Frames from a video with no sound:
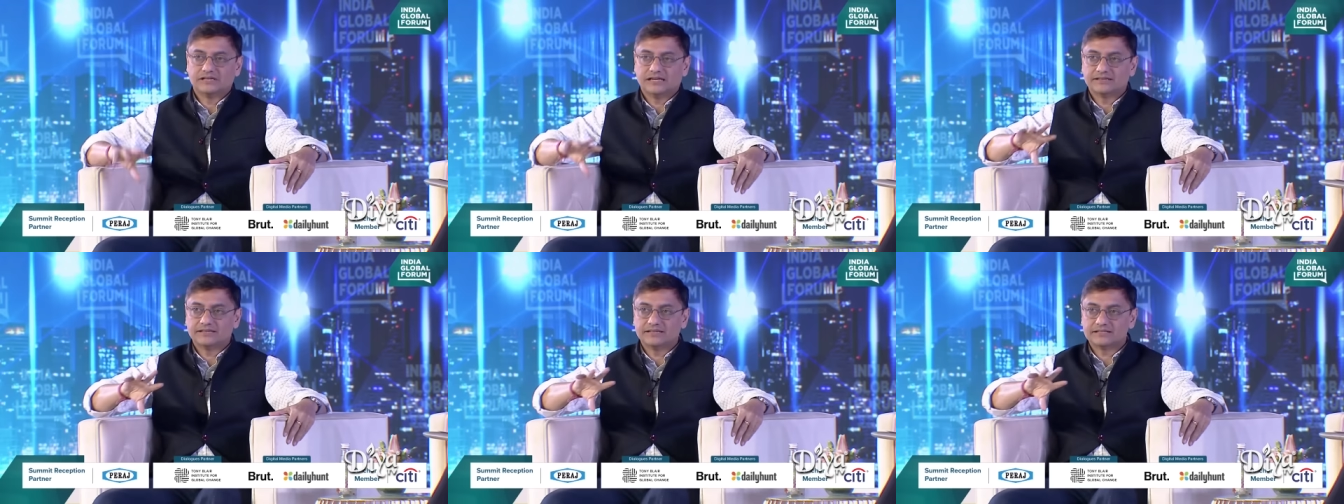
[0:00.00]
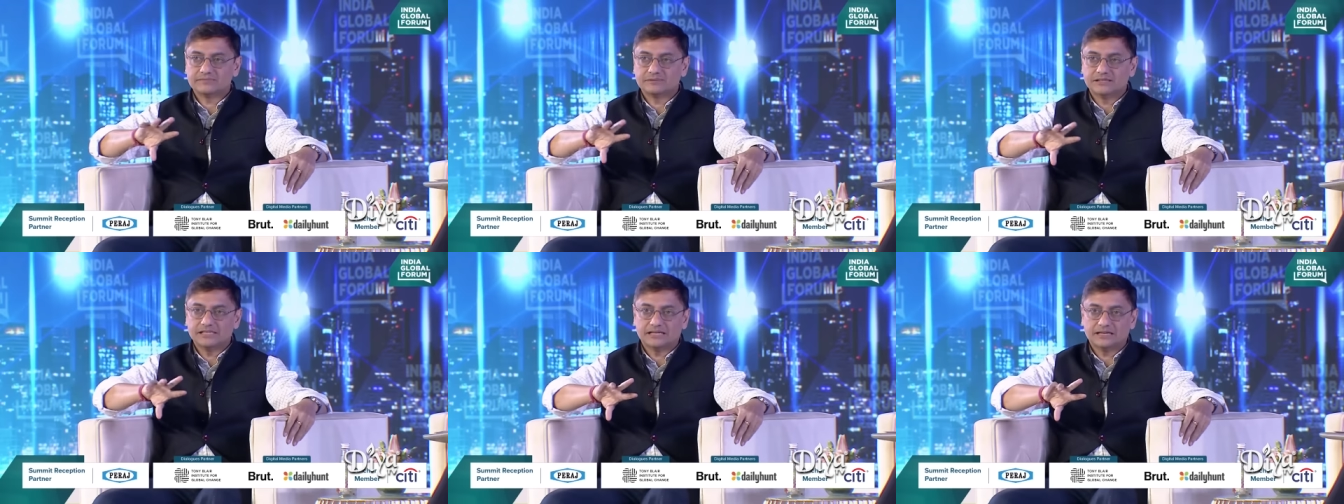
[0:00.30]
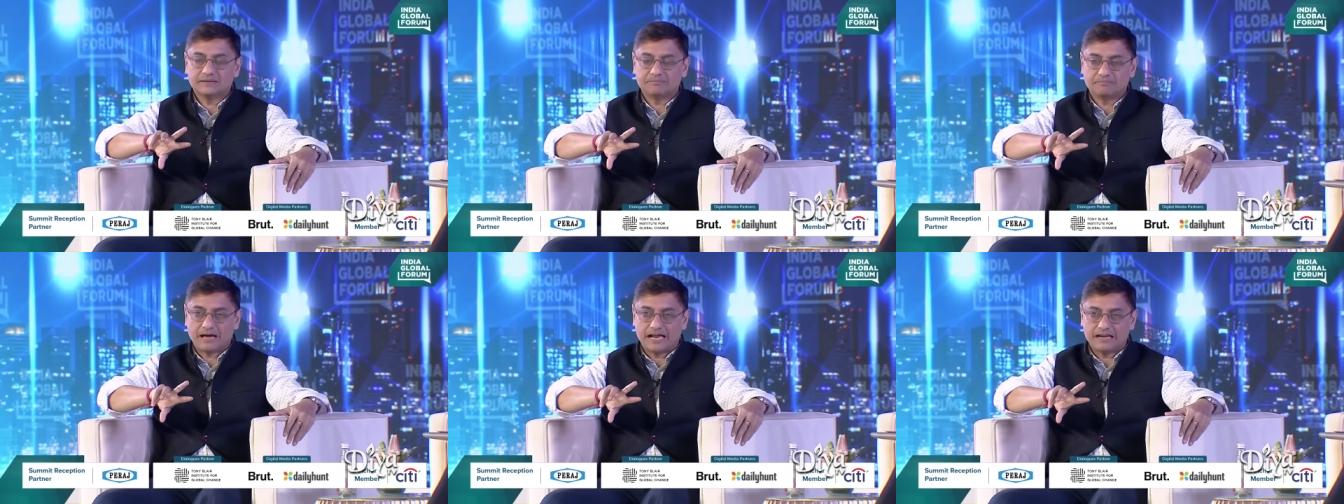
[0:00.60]
And there's been a
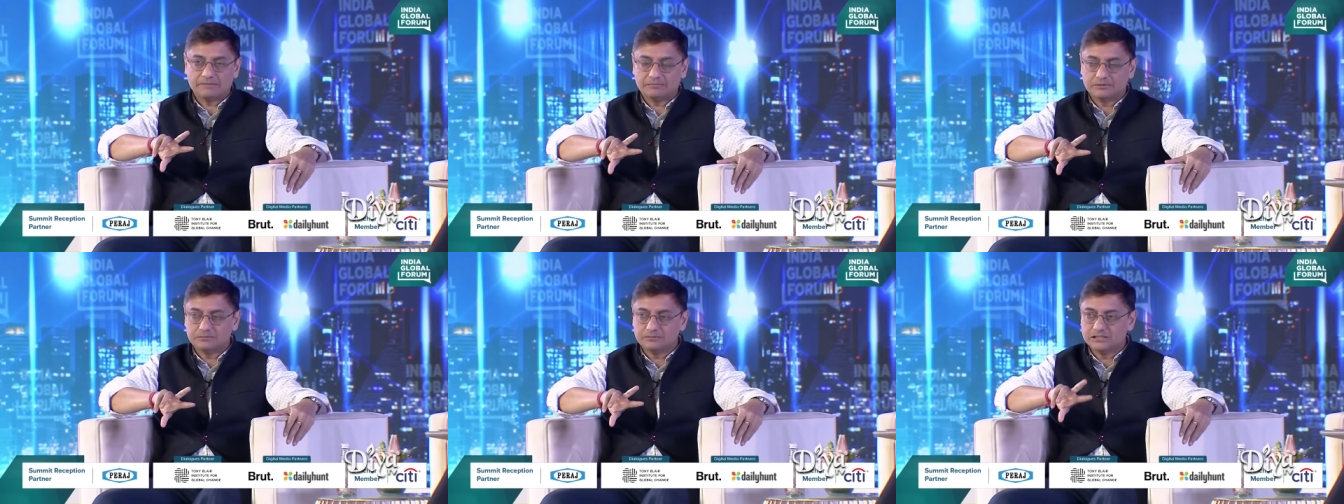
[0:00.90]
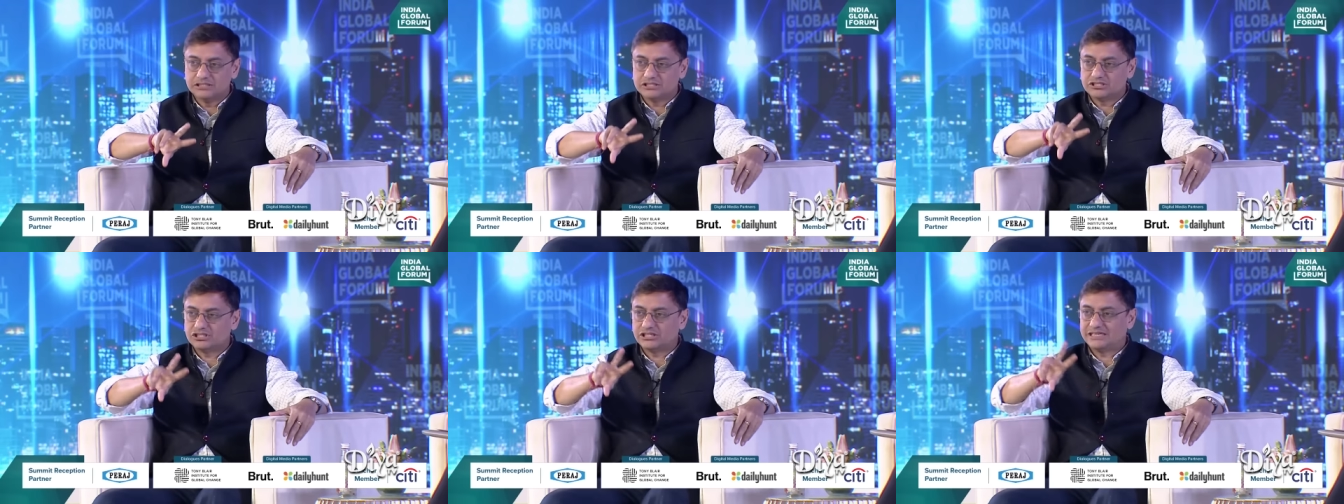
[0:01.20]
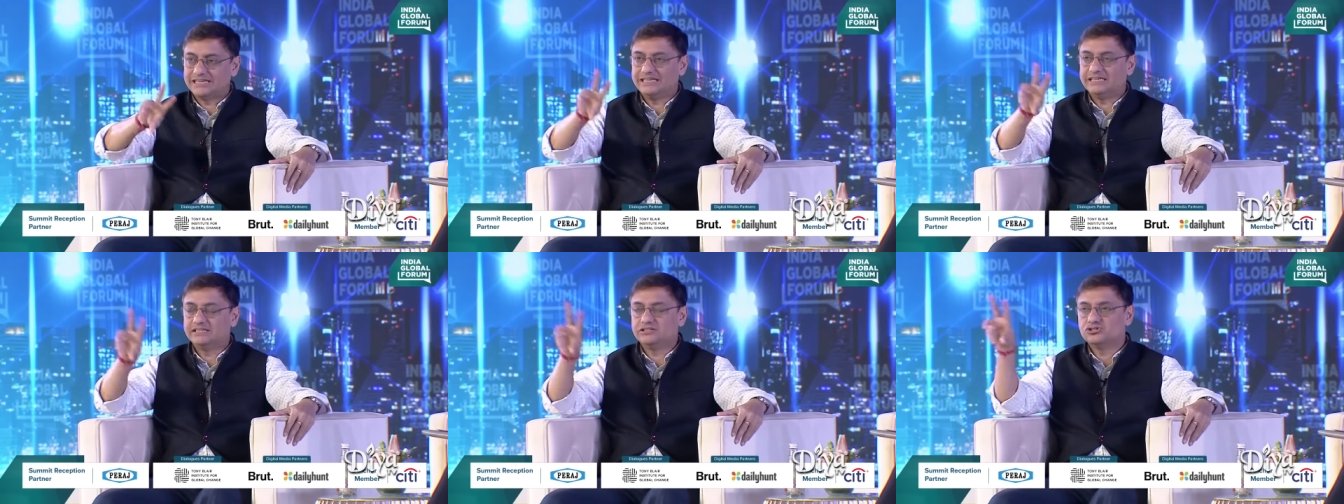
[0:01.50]
palpable
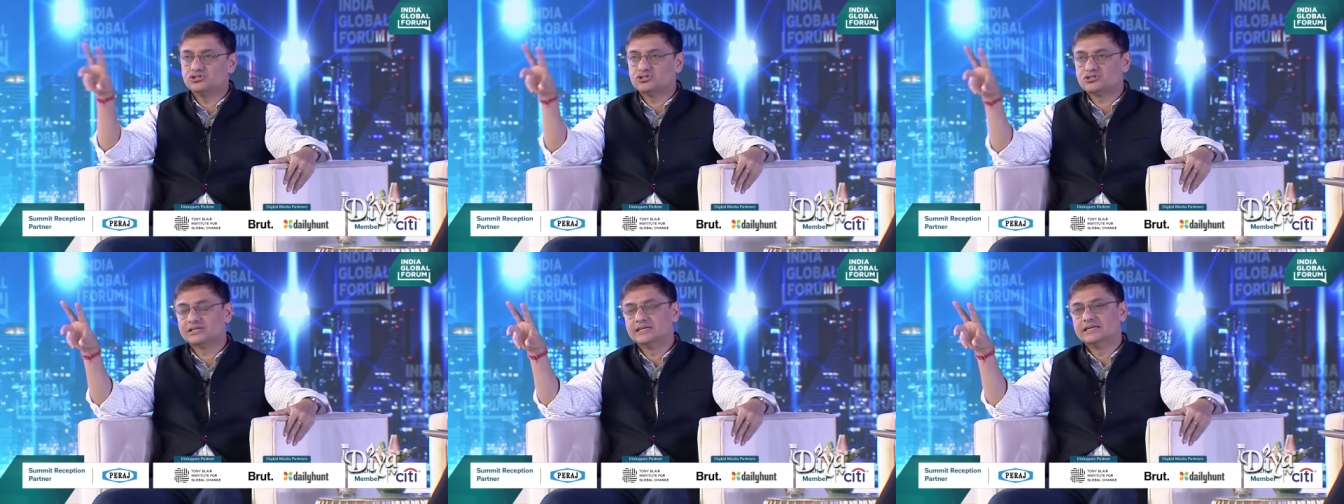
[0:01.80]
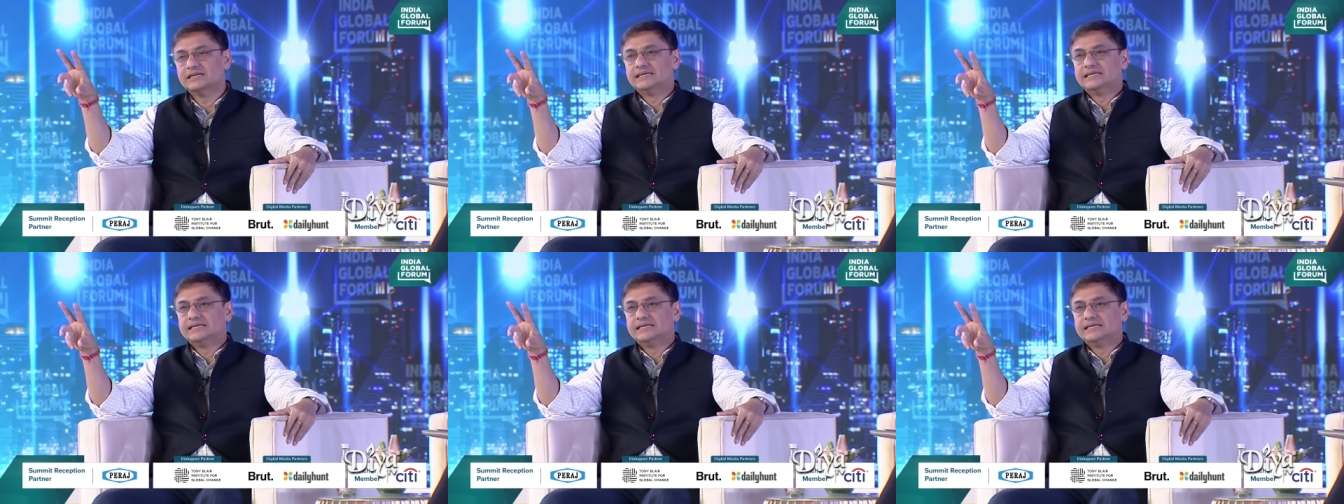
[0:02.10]
change